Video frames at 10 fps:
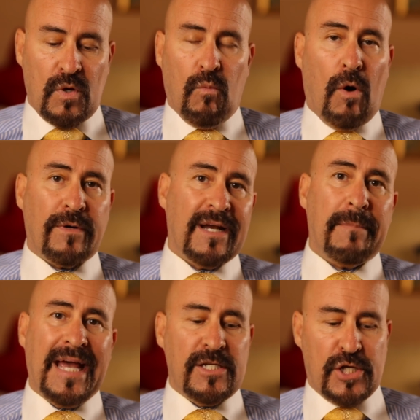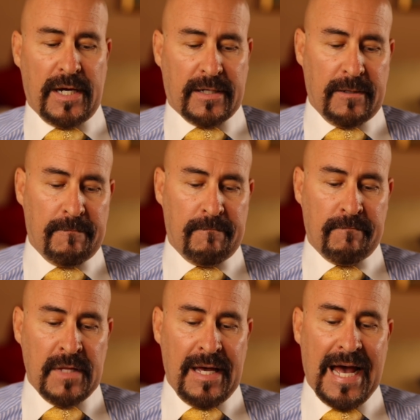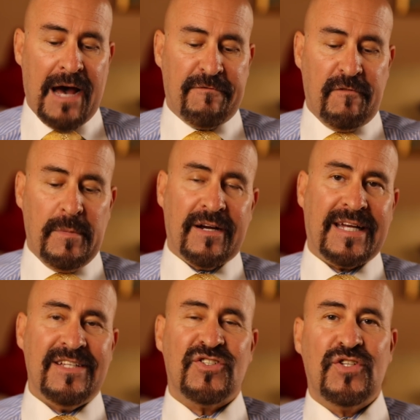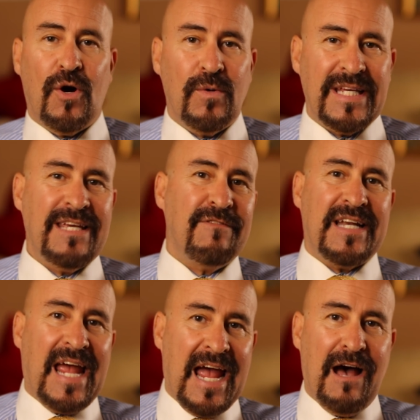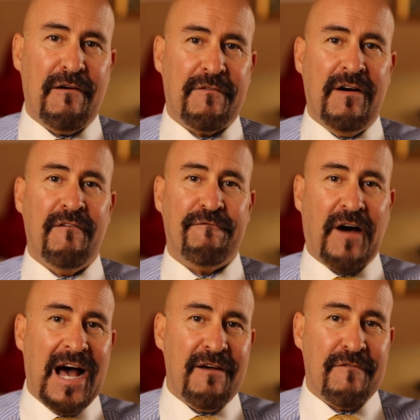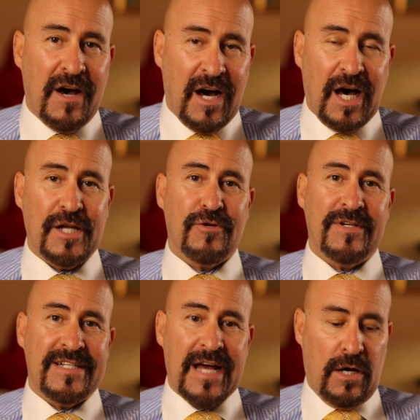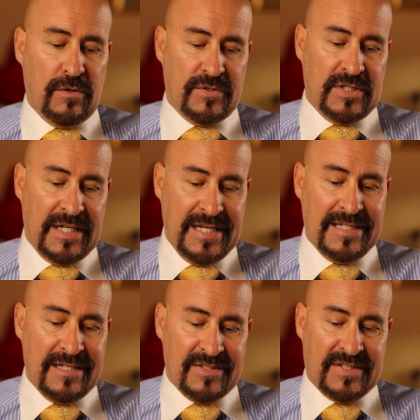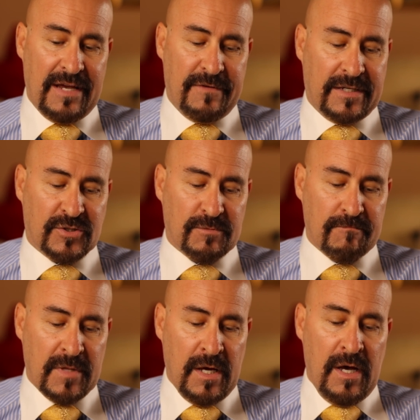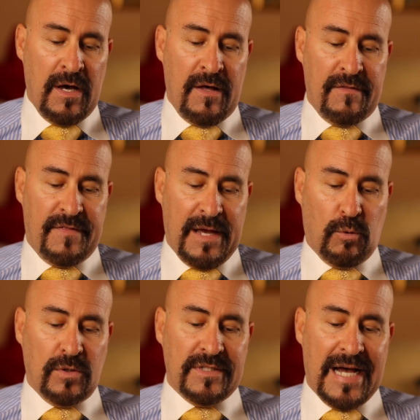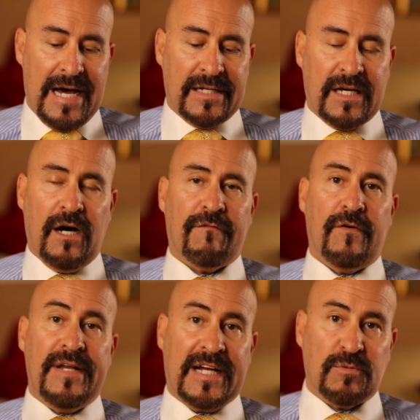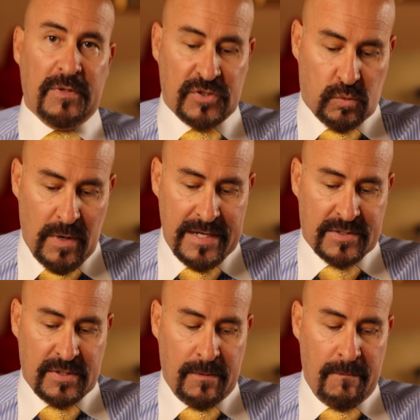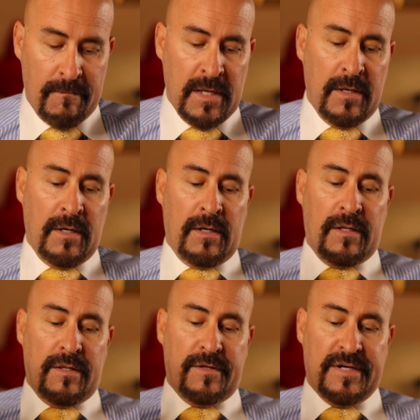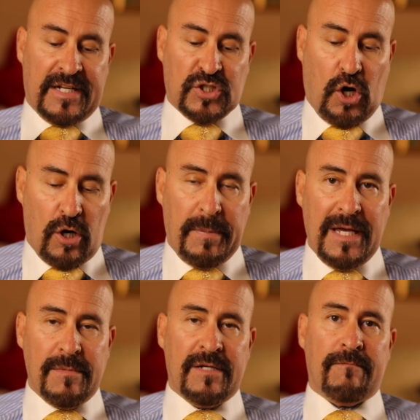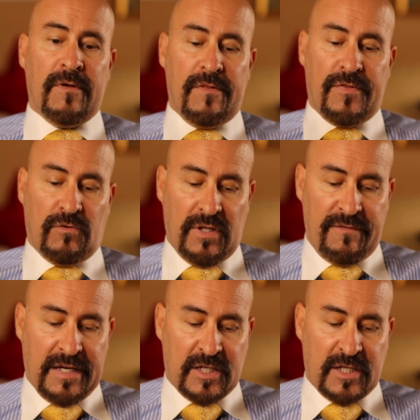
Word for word: won't get a paycheck. Half of Americans don't even have $500 in savings. They will not cover next month's rent, their next car payment, their living